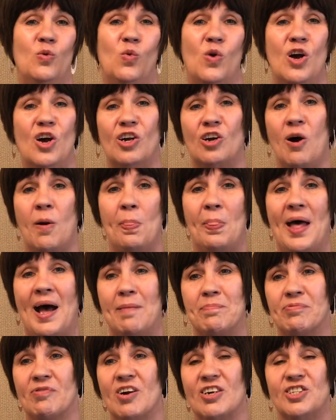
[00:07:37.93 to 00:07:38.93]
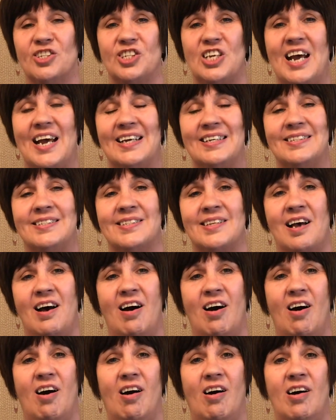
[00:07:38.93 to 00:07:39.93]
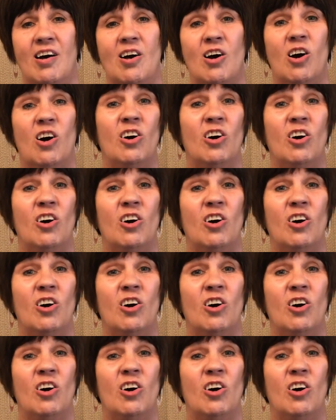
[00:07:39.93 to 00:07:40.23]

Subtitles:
work on that project are